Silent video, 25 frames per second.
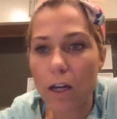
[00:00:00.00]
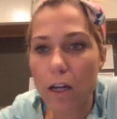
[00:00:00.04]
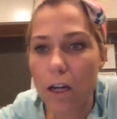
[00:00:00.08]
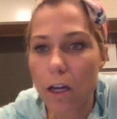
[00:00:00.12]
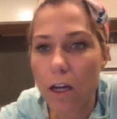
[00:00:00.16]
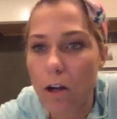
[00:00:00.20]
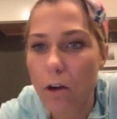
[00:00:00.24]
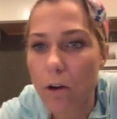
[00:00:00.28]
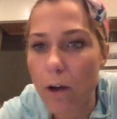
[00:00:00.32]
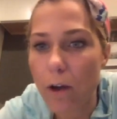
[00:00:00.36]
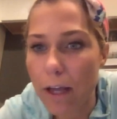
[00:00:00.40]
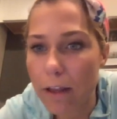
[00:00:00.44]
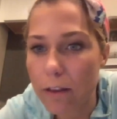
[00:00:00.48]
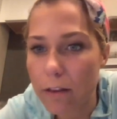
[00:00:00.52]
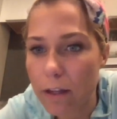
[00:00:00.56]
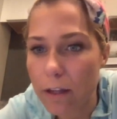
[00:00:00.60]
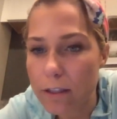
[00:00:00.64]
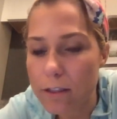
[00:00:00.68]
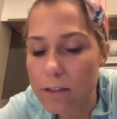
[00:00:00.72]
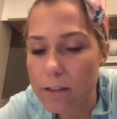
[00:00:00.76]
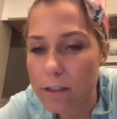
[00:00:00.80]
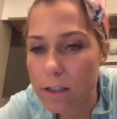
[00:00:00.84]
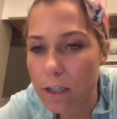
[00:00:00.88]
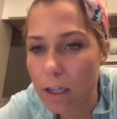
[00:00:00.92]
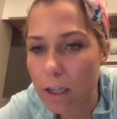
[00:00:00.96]
Okay,
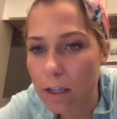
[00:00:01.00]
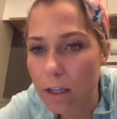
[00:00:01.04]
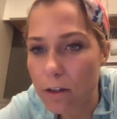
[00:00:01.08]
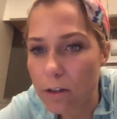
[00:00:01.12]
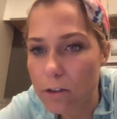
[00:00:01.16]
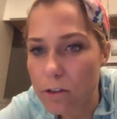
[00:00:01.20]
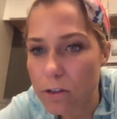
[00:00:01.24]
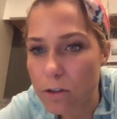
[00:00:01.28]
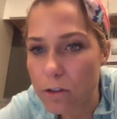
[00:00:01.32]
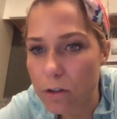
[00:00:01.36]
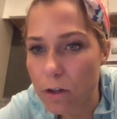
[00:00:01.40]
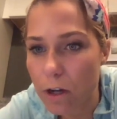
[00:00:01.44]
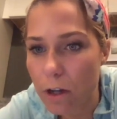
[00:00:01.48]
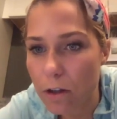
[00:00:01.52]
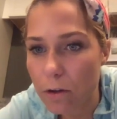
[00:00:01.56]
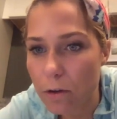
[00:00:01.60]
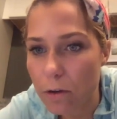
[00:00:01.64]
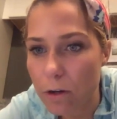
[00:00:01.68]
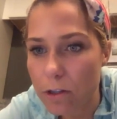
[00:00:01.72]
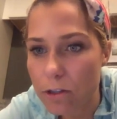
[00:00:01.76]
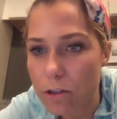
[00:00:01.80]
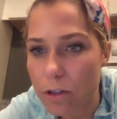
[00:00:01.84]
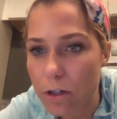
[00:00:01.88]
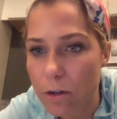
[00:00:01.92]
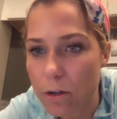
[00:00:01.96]
let's see. There's another
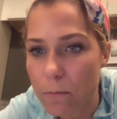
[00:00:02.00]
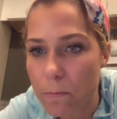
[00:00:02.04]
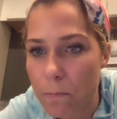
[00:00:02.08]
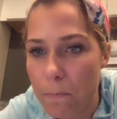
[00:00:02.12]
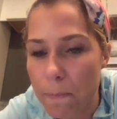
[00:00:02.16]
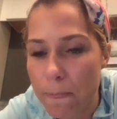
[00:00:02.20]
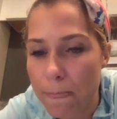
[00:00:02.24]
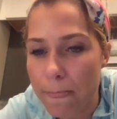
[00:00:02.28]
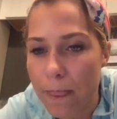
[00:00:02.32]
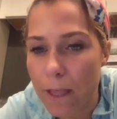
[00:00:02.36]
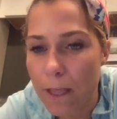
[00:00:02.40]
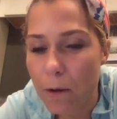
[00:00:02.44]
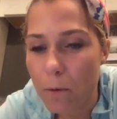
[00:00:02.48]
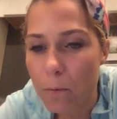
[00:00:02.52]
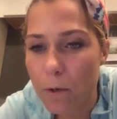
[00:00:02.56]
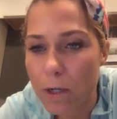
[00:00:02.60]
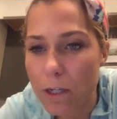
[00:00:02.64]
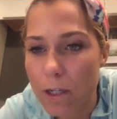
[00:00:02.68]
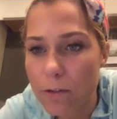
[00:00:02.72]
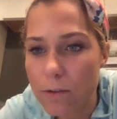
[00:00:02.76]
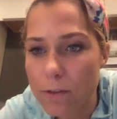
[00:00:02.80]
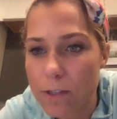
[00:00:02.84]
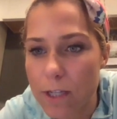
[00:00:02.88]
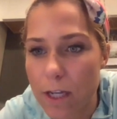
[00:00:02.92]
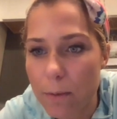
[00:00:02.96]
question. What do
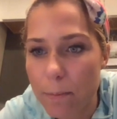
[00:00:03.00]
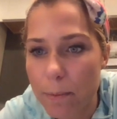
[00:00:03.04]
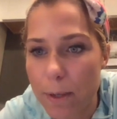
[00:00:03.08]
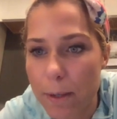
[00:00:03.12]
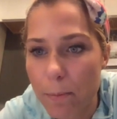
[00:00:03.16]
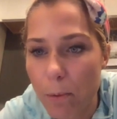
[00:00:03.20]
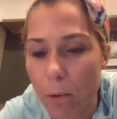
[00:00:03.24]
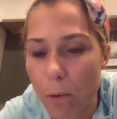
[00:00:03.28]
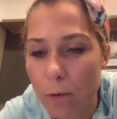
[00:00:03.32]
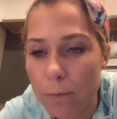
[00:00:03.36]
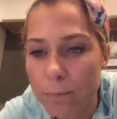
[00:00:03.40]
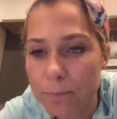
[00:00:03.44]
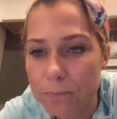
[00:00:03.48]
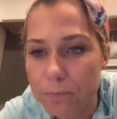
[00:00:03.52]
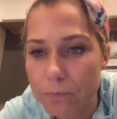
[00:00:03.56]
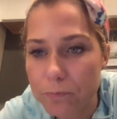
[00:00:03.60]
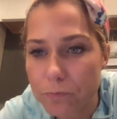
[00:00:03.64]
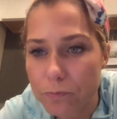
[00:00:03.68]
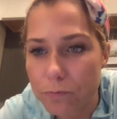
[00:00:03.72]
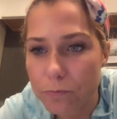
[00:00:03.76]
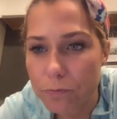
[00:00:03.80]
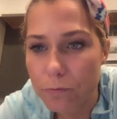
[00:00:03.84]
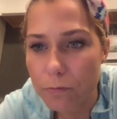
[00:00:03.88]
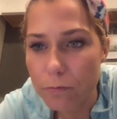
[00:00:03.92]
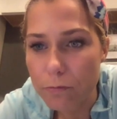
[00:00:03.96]
you say to people
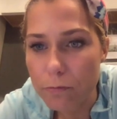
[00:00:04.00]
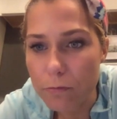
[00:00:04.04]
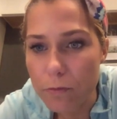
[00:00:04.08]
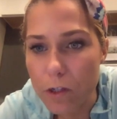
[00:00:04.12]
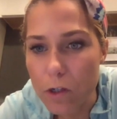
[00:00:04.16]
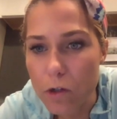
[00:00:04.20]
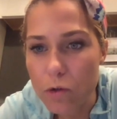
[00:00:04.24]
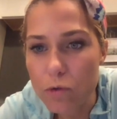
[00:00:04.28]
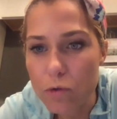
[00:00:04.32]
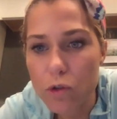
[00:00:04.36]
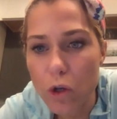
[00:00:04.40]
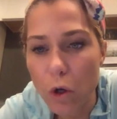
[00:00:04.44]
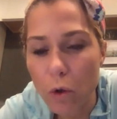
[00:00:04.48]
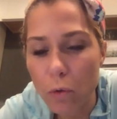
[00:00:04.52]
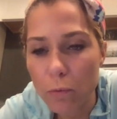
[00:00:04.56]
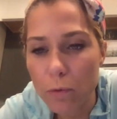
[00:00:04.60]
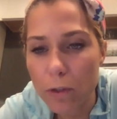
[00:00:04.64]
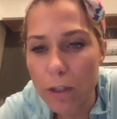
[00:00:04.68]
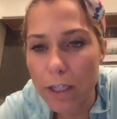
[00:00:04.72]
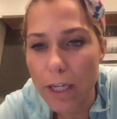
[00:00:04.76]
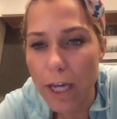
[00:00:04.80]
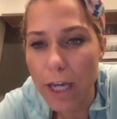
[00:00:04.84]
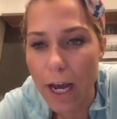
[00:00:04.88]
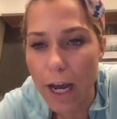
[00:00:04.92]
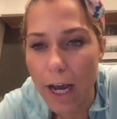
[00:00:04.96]
who don't
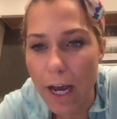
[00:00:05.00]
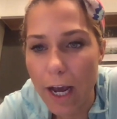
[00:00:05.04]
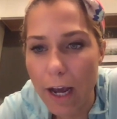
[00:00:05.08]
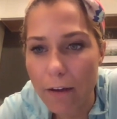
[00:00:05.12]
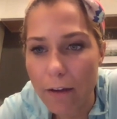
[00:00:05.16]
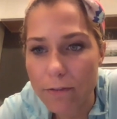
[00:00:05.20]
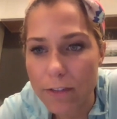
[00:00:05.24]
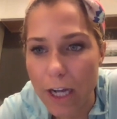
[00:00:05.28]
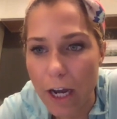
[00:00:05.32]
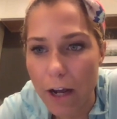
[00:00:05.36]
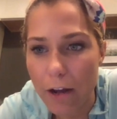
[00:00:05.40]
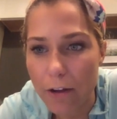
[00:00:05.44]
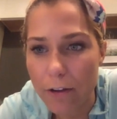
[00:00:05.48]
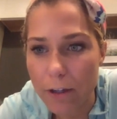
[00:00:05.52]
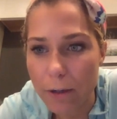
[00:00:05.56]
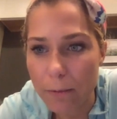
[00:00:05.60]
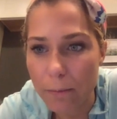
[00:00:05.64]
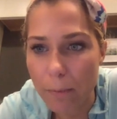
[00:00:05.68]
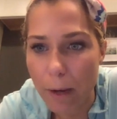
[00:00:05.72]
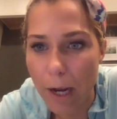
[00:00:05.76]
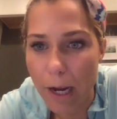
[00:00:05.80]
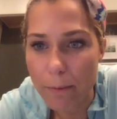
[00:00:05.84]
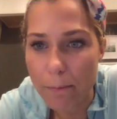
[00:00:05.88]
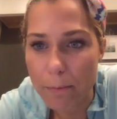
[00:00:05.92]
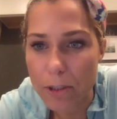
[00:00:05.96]
really have doubt in their
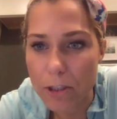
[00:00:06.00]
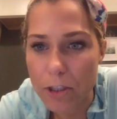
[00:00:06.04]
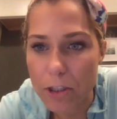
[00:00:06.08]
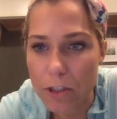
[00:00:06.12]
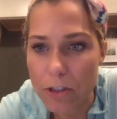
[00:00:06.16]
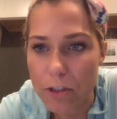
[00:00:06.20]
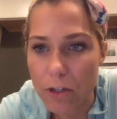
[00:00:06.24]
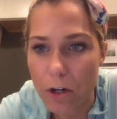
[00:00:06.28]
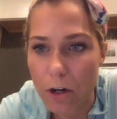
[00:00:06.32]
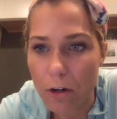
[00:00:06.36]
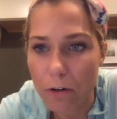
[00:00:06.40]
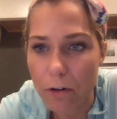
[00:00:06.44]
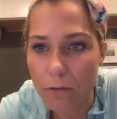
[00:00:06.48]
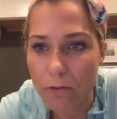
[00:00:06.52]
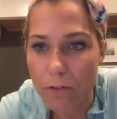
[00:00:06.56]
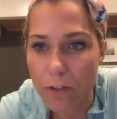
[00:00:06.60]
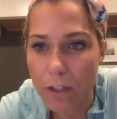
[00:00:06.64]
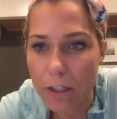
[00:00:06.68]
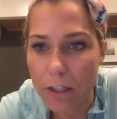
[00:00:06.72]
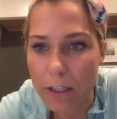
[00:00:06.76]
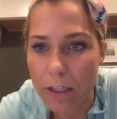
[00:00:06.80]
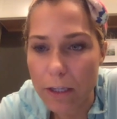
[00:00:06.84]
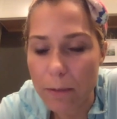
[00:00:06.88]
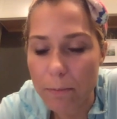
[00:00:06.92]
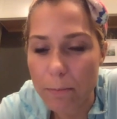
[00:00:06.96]
mind, but just aren't
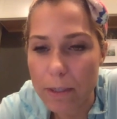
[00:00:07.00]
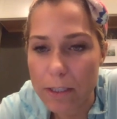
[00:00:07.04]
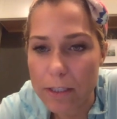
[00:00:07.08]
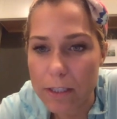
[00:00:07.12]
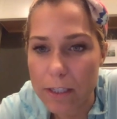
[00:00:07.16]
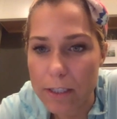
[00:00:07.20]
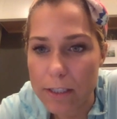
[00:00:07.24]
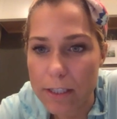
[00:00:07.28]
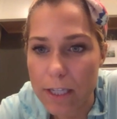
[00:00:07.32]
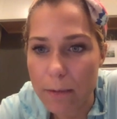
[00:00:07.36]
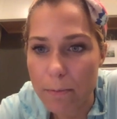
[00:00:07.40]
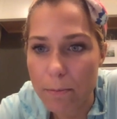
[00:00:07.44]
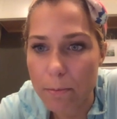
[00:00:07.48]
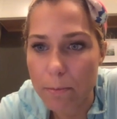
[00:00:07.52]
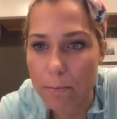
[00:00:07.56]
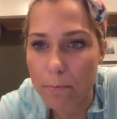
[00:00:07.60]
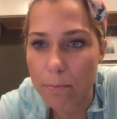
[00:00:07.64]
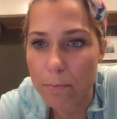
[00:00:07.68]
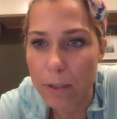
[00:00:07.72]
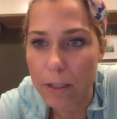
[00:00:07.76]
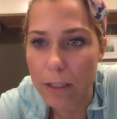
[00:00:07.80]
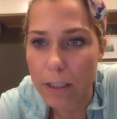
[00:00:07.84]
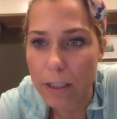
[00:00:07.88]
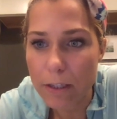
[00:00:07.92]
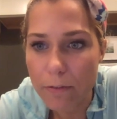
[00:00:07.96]
feeling the business? They
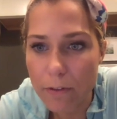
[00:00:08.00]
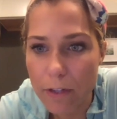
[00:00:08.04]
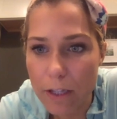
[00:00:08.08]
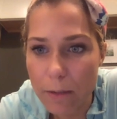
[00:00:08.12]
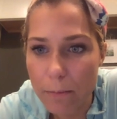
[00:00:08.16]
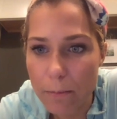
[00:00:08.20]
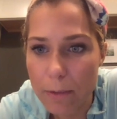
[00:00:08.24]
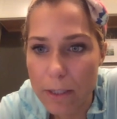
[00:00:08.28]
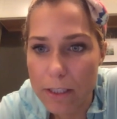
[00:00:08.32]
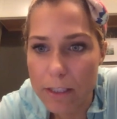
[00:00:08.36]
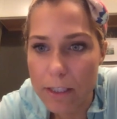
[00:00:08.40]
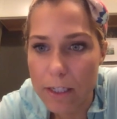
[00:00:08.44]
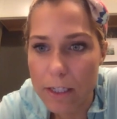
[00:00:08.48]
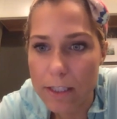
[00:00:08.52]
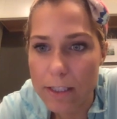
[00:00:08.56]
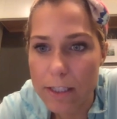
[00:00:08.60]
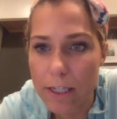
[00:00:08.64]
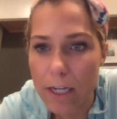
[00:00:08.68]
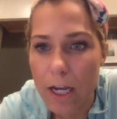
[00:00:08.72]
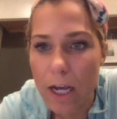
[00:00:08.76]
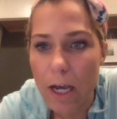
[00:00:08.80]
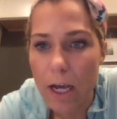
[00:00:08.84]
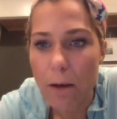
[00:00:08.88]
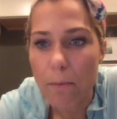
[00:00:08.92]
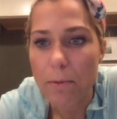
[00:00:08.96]
believe in the business,
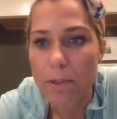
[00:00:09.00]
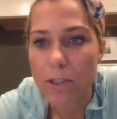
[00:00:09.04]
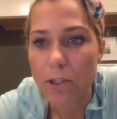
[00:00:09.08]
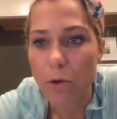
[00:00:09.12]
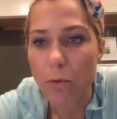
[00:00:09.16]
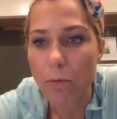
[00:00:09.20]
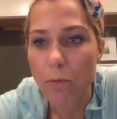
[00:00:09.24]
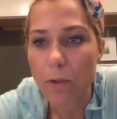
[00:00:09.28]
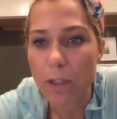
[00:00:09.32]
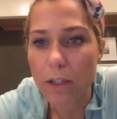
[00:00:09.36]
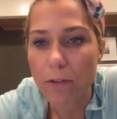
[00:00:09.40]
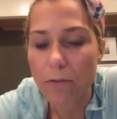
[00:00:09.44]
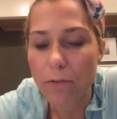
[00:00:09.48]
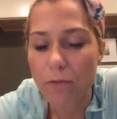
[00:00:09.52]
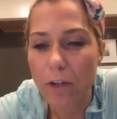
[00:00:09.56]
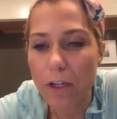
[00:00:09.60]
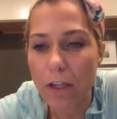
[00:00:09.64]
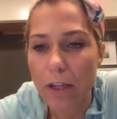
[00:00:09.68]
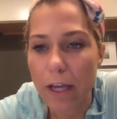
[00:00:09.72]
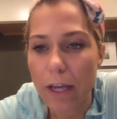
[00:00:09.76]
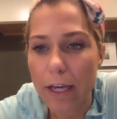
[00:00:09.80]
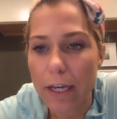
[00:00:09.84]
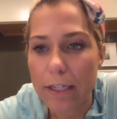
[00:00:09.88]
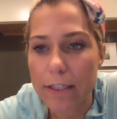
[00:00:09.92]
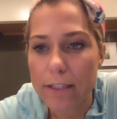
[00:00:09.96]
but don't really feel
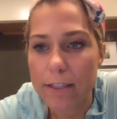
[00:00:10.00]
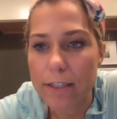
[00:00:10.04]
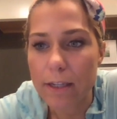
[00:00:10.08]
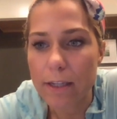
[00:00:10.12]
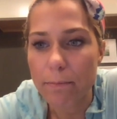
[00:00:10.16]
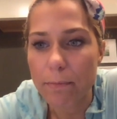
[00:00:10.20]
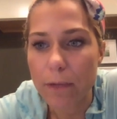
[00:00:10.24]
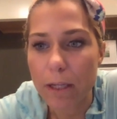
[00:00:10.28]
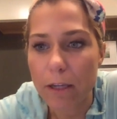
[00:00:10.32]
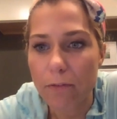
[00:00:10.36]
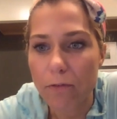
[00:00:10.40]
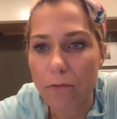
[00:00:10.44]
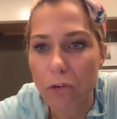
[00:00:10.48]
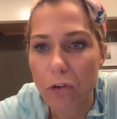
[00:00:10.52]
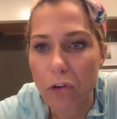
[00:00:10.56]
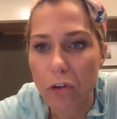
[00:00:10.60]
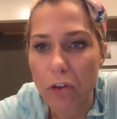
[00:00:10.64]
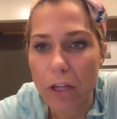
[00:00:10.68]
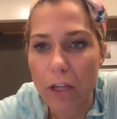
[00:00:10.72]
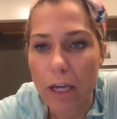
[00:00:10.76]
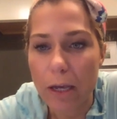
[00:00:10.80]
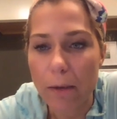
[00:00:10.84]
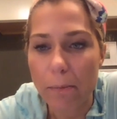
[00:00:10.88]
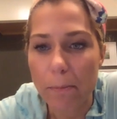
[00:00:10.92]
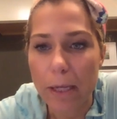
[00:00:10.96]
like it's something for
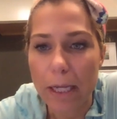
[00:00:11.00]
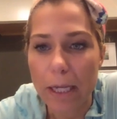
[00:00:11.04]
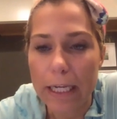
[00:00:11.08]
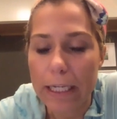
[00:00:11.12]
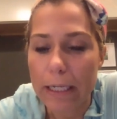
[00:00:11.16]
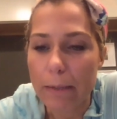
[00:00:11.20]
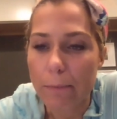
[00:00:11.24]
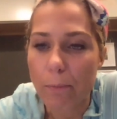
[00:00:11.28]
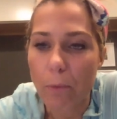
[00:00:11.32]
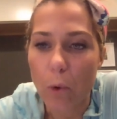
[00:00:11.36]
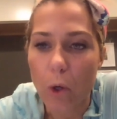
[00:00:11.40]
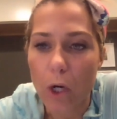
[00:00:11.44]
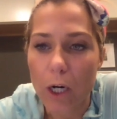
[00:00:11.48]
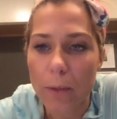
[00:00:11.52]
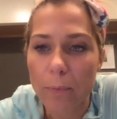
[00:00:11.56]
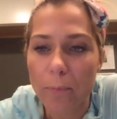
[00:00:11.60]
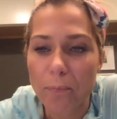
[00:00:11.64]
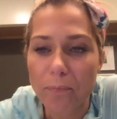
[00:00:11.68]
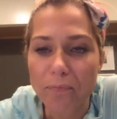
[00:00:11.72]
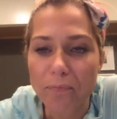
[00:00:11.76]
them anymore.